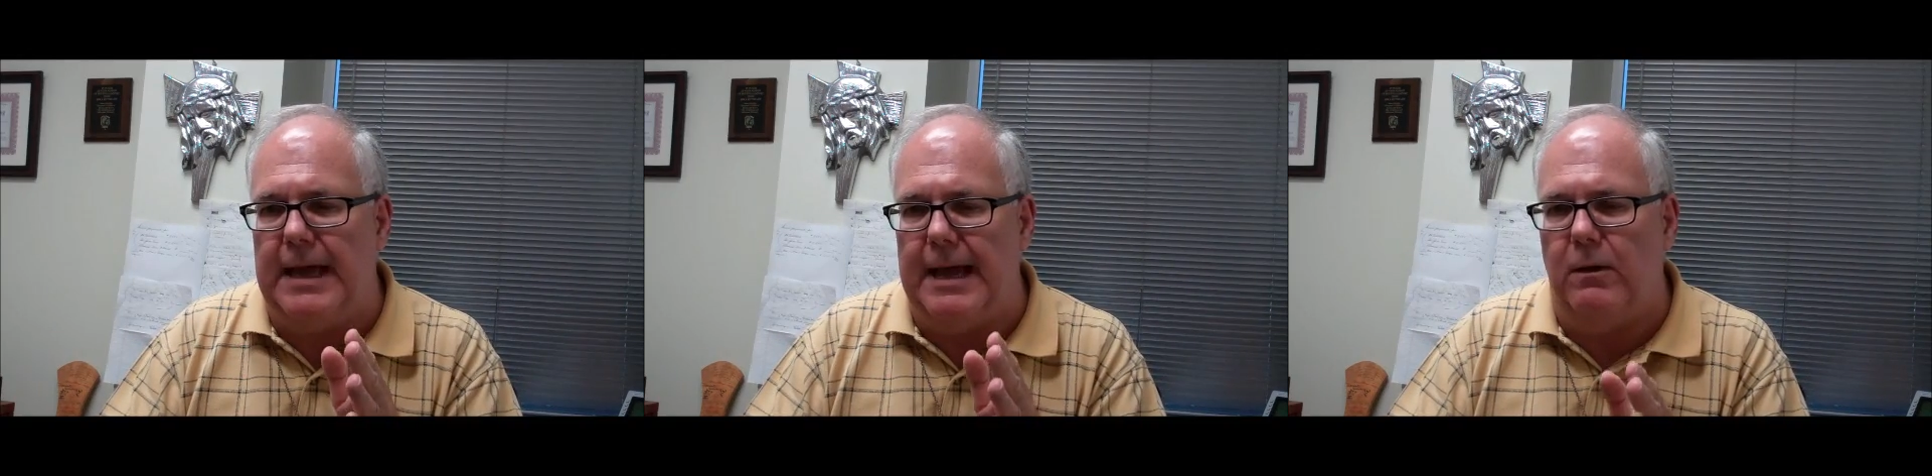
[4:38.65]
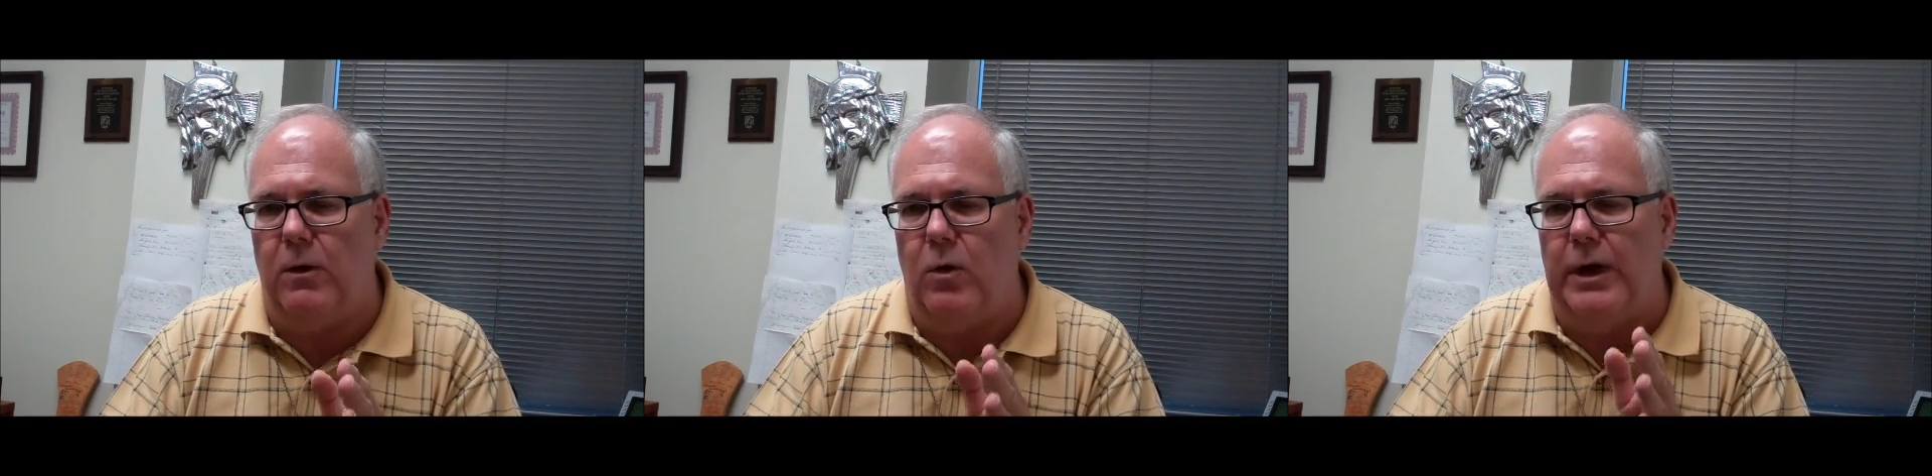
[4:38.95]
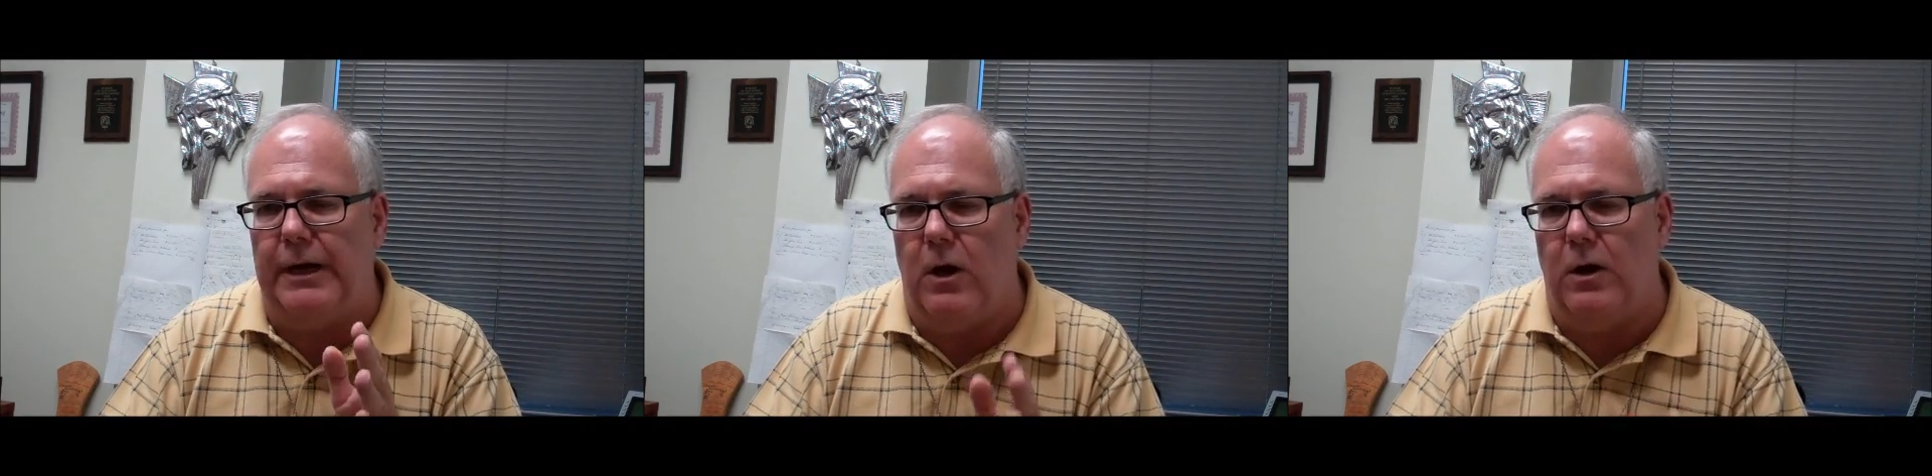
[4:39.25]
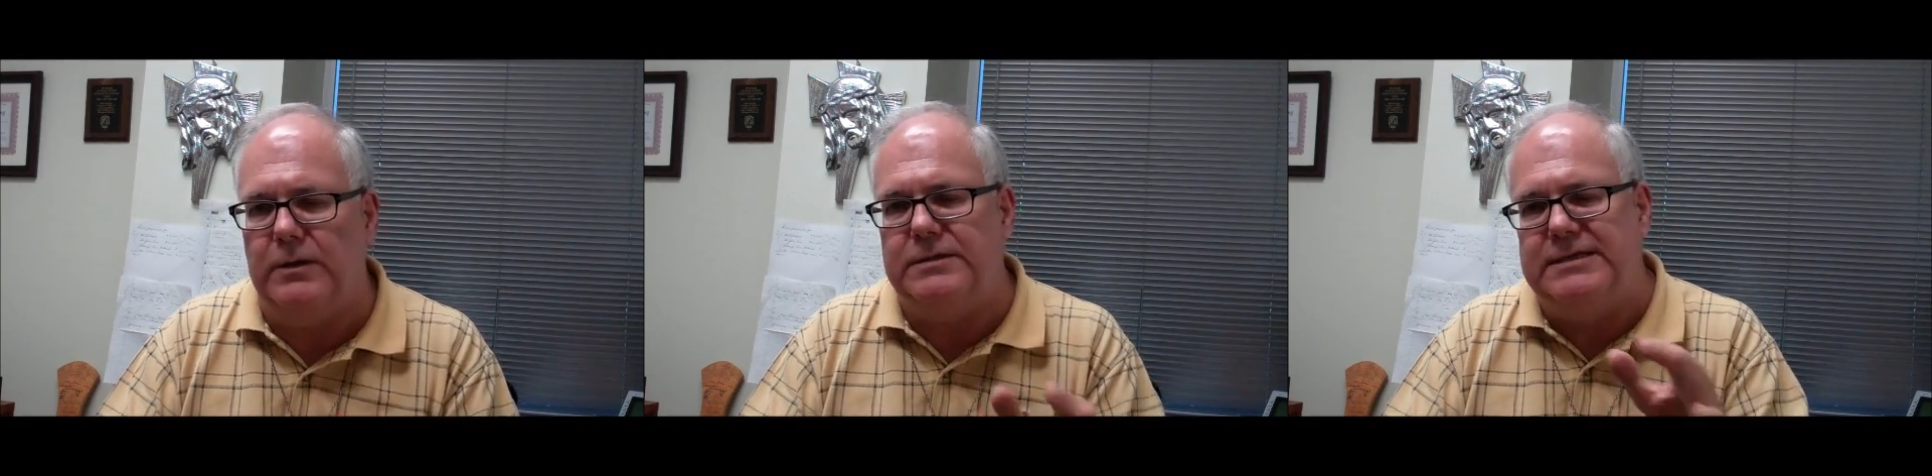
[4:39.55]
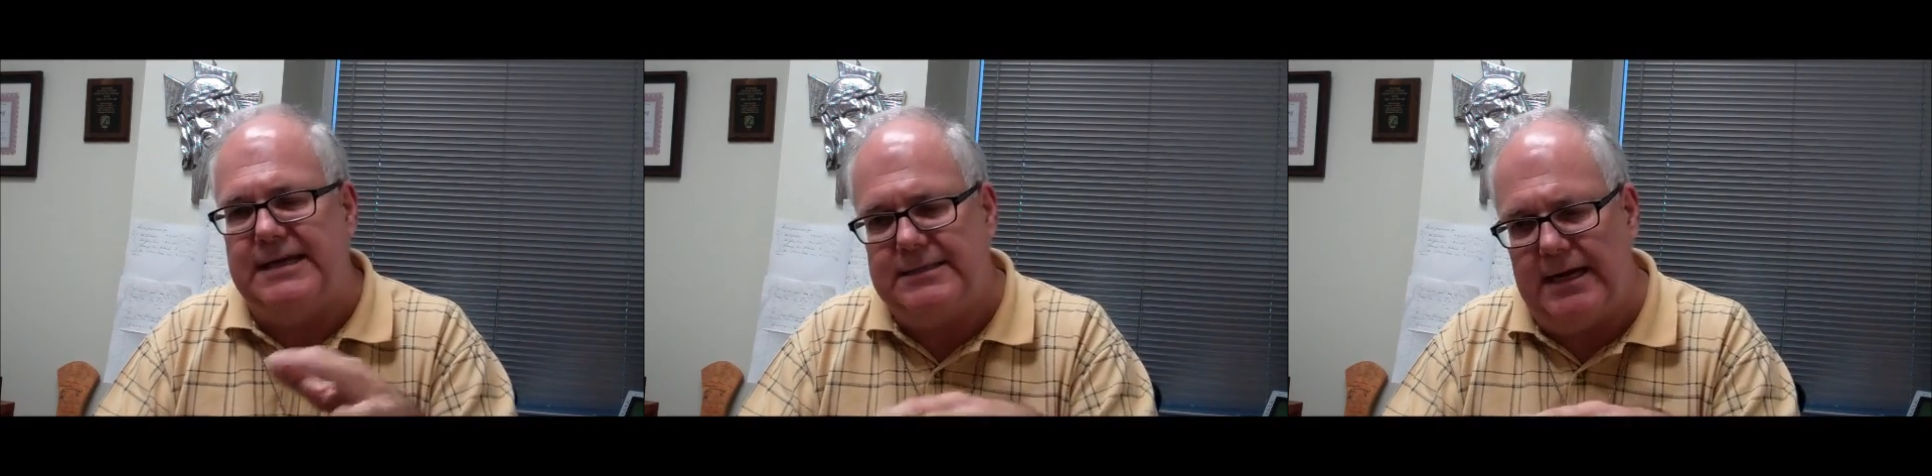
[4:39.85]
outlawing or
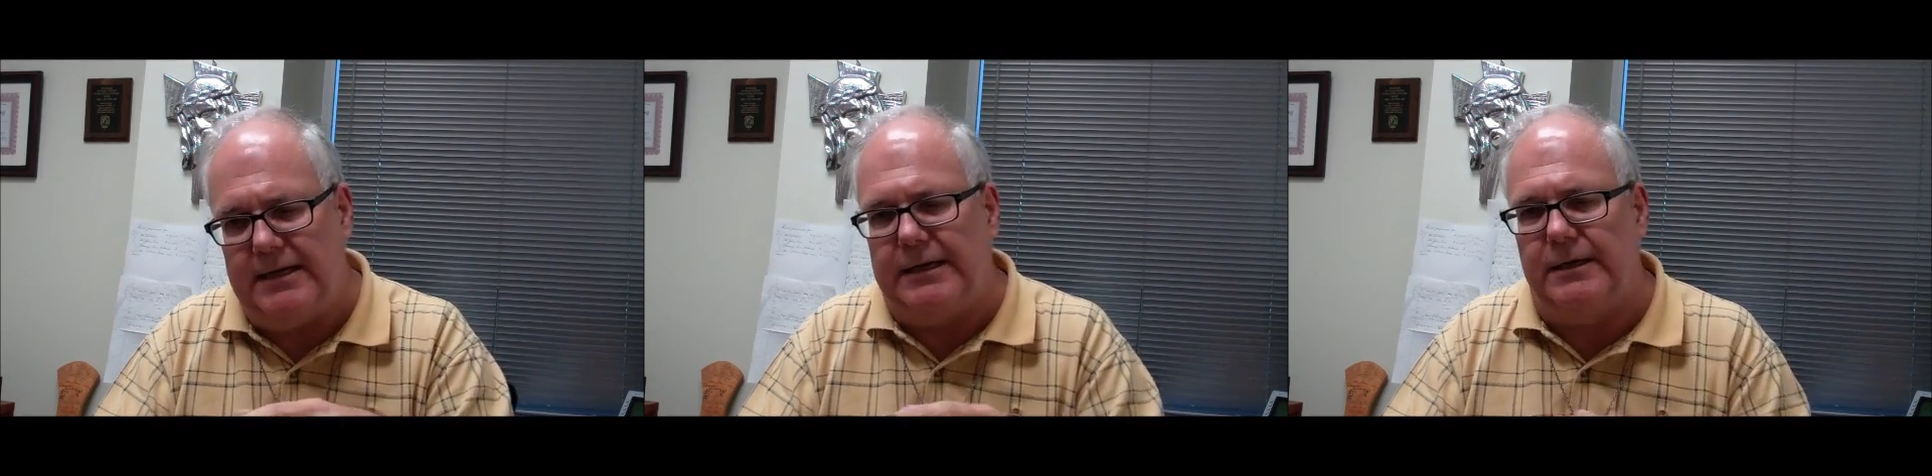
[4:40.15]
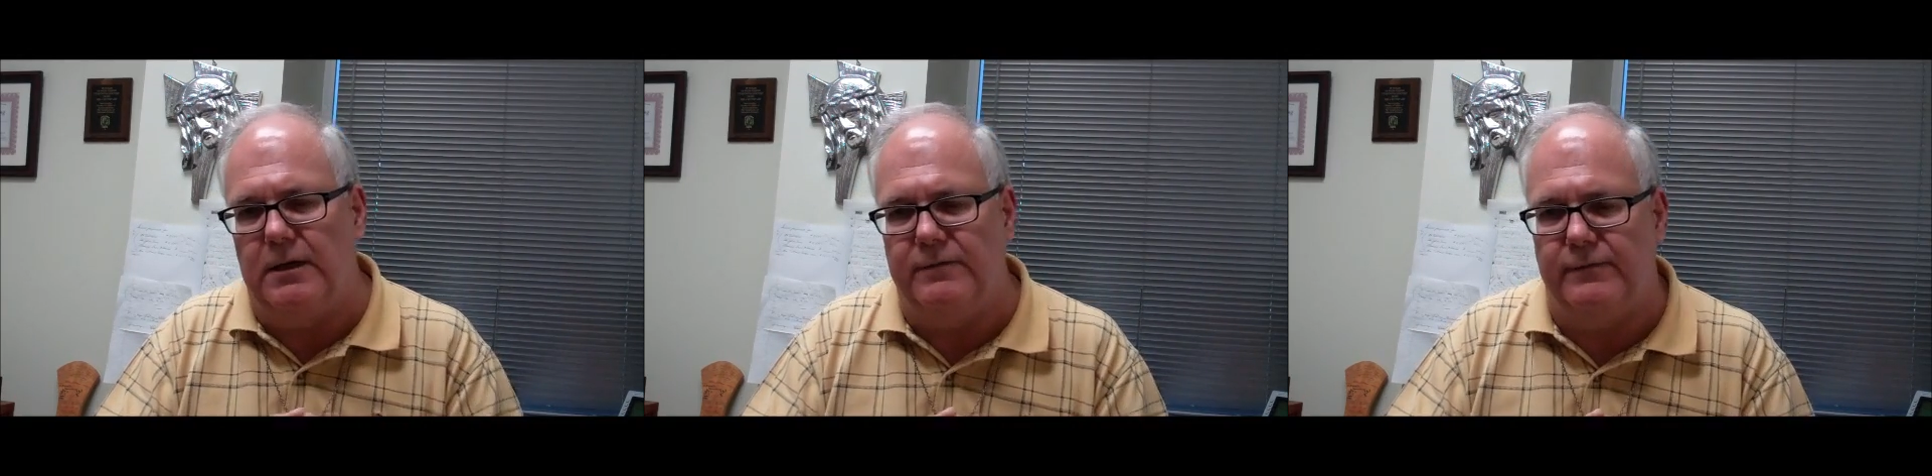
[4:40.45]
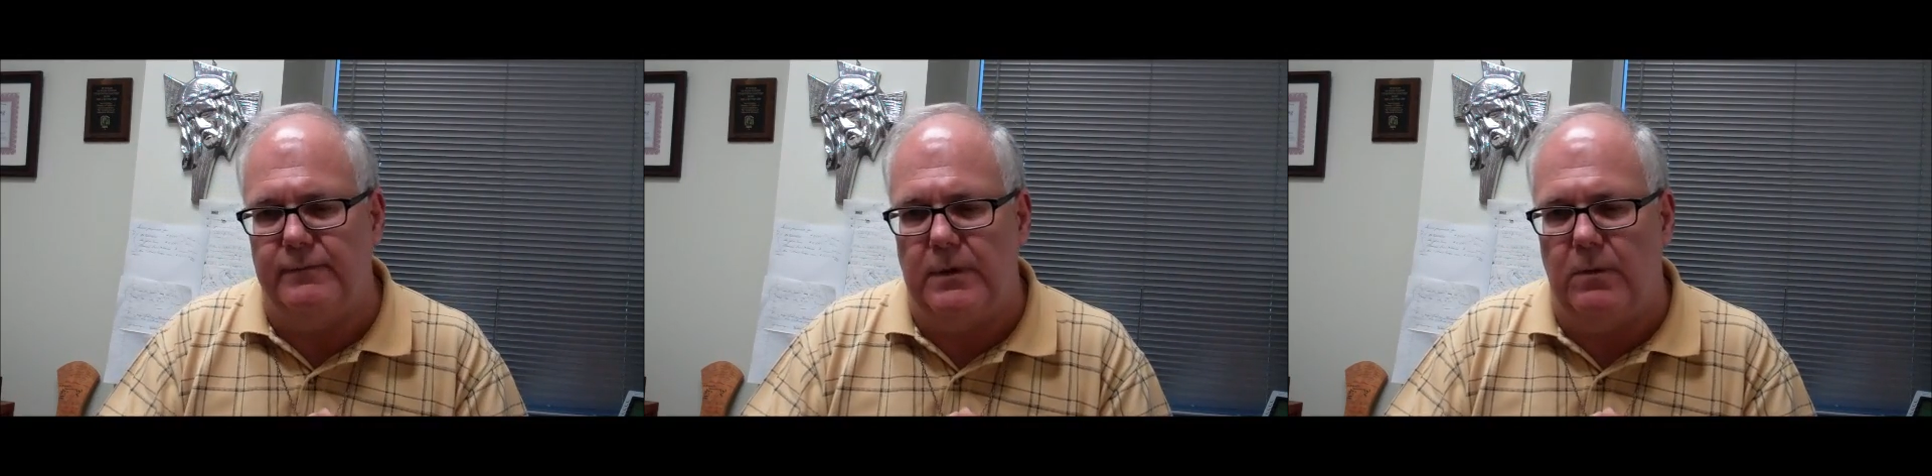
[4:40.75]
dictating of